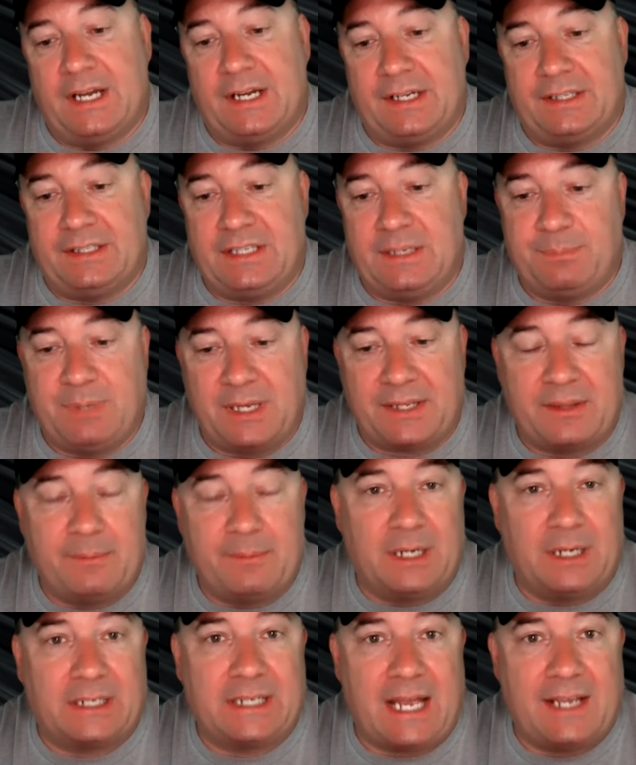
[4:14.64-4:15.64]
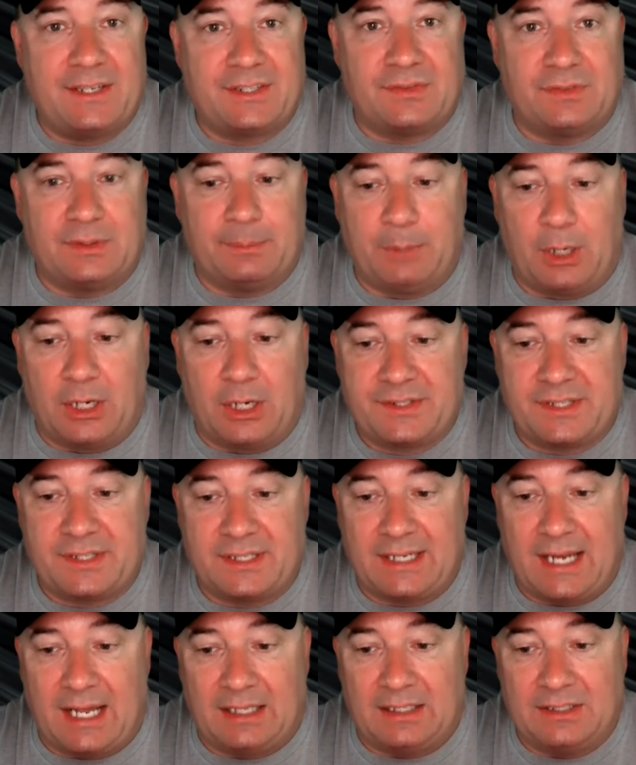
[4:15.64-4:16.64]
He picked the Buckeyes over Boston
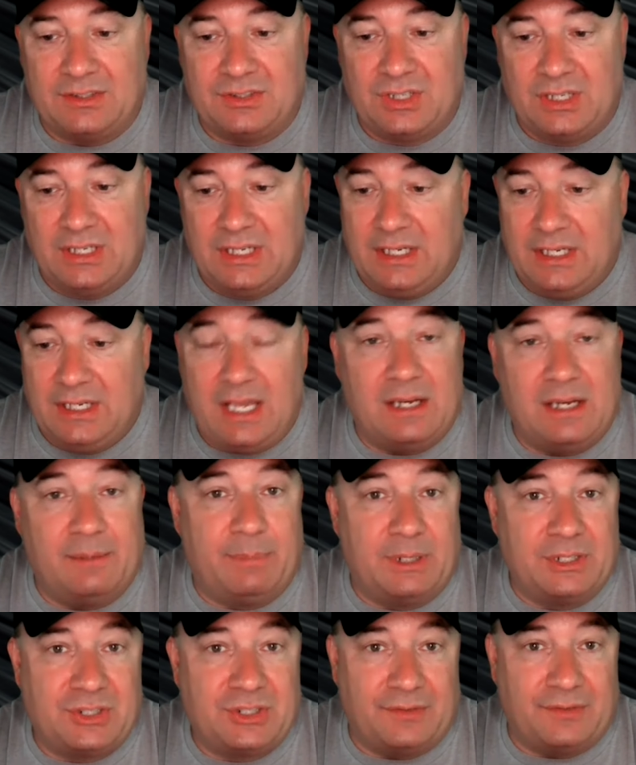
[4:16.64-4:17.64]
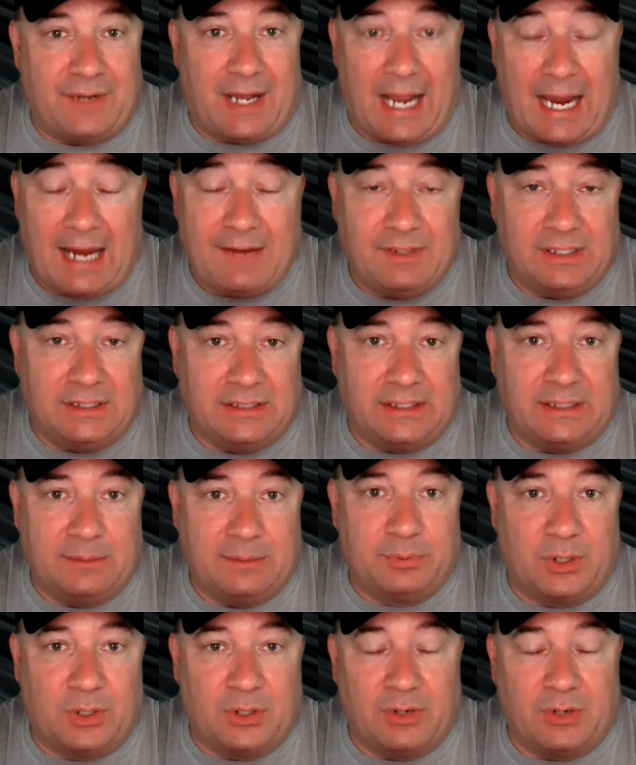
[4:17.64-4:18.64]
College and a bunch of Ivy League
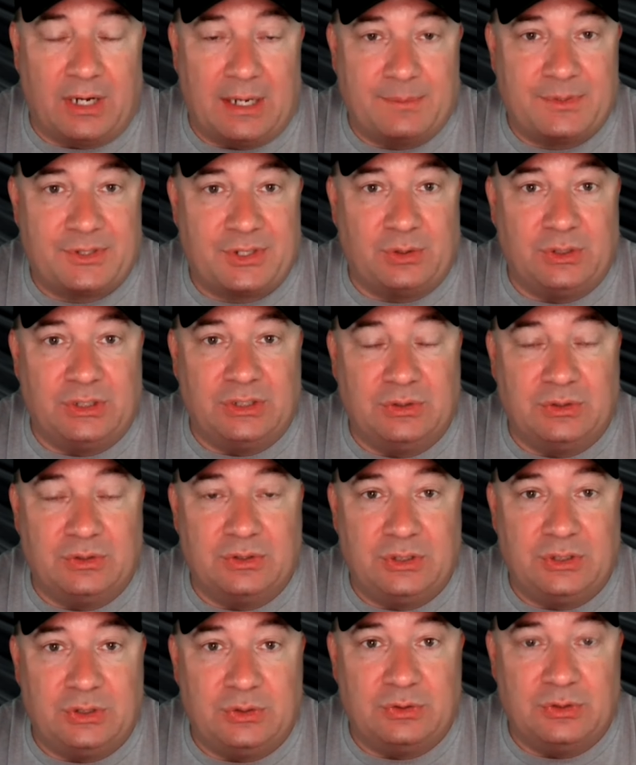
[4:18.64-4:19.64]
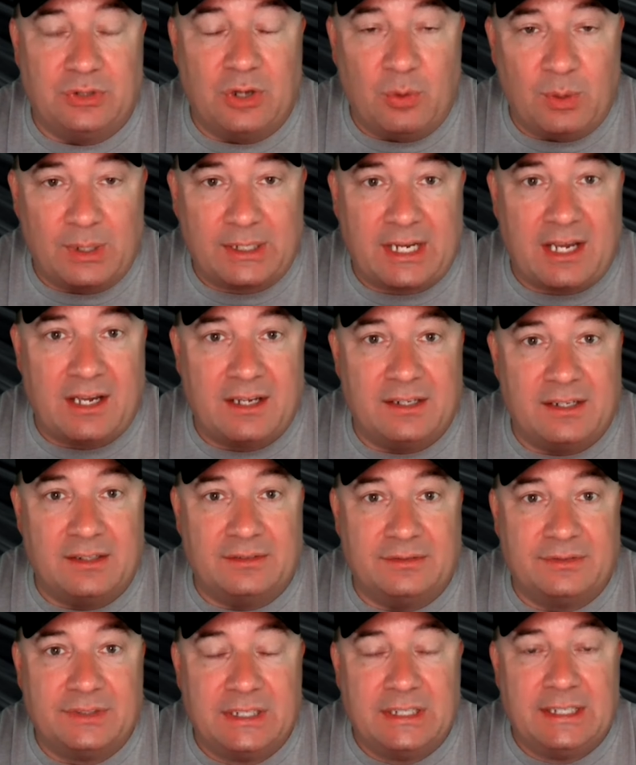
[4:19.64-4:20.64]
programs. So you know what kind
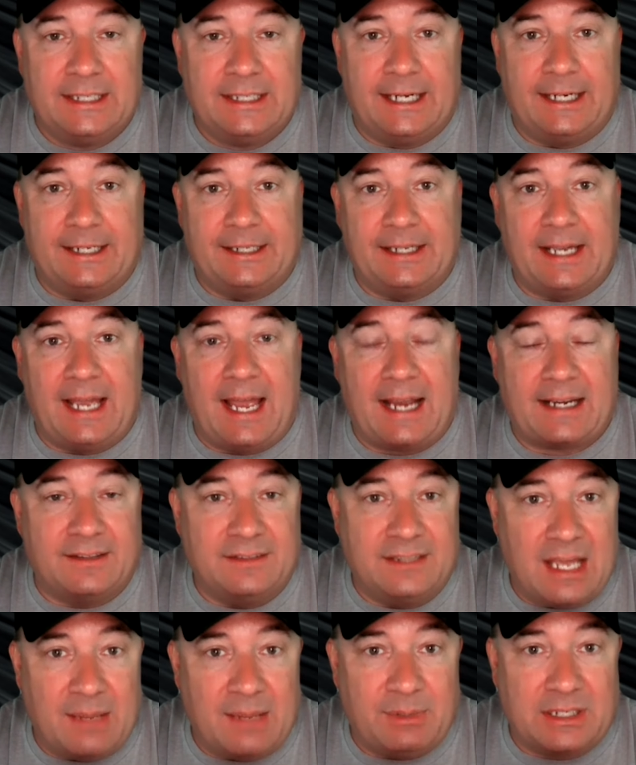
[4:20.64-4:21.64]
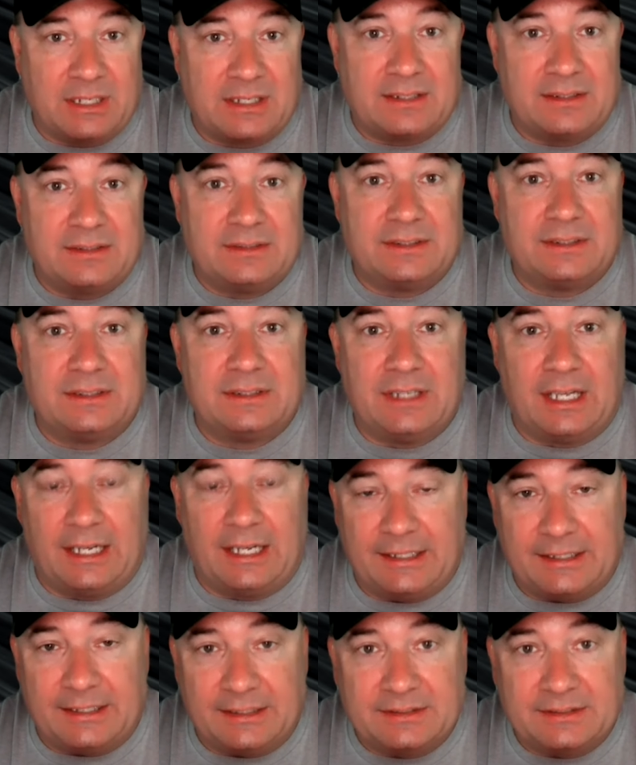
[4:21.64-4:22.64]
of academic
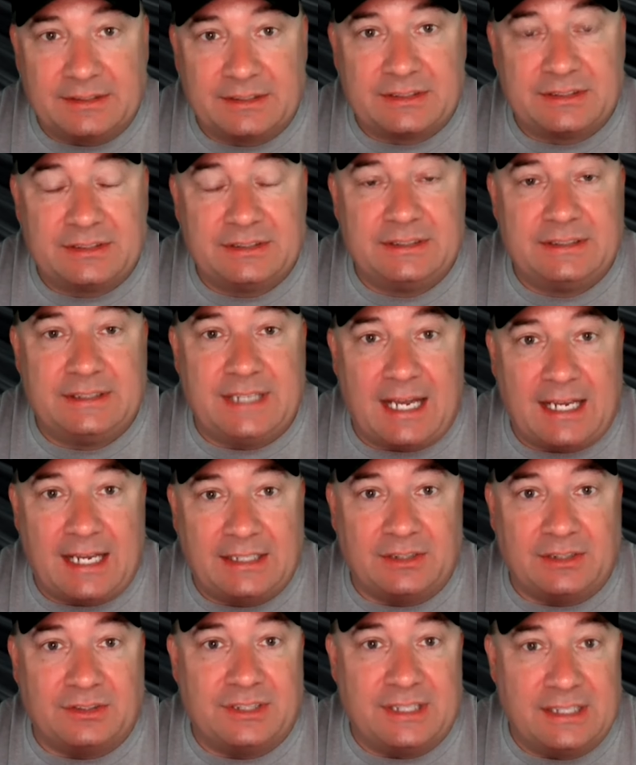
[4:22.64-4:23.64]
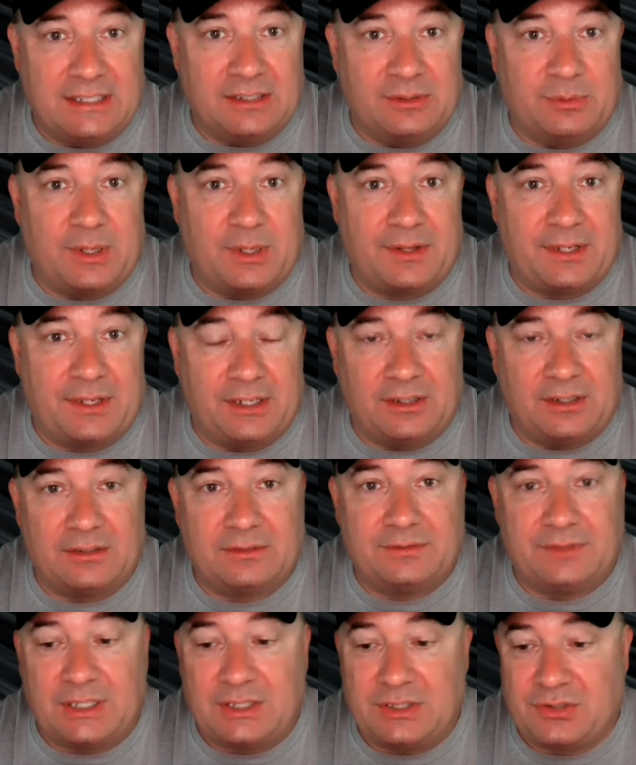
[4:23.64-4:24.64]
guy you're dealing with here.
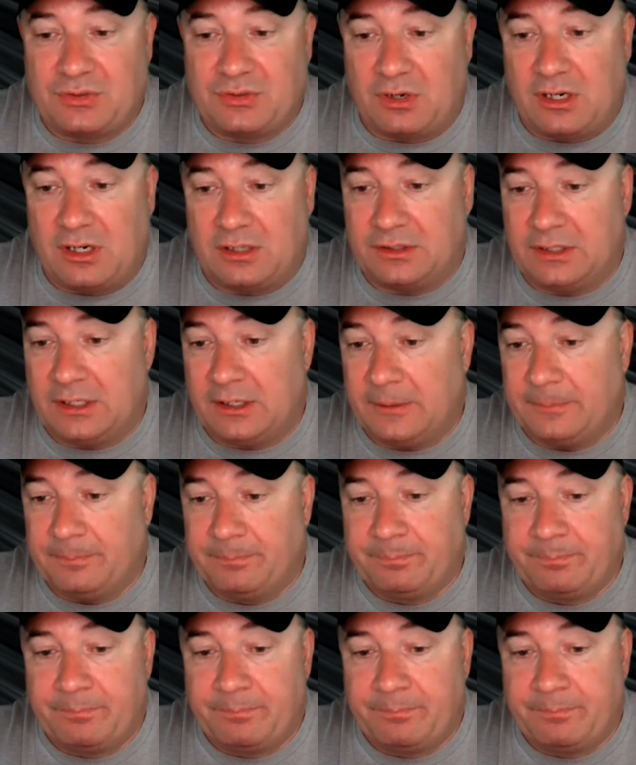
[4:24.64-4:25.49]
Very strong there.